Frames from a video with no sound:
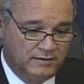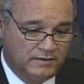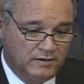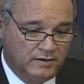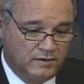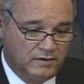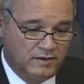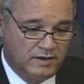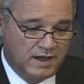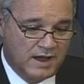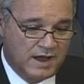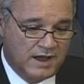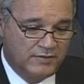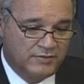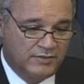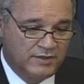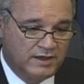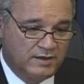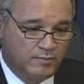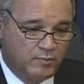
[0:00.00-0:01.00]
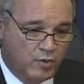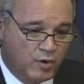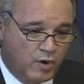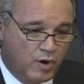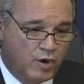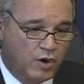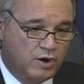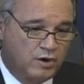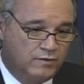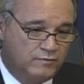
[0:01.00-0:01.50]
you know, I think
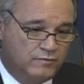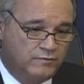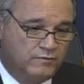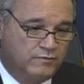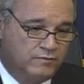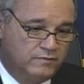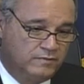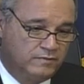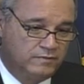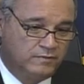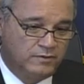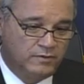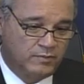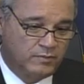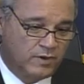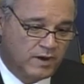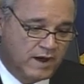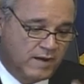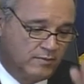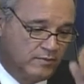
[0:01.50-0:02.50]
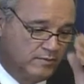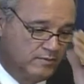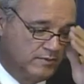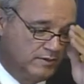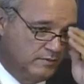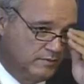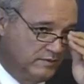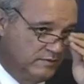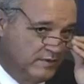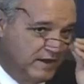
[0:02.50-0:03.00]
part of the problem
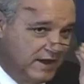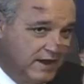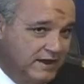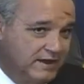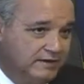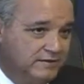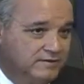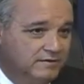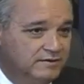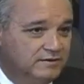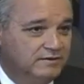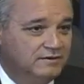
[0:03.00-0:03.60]
that we've had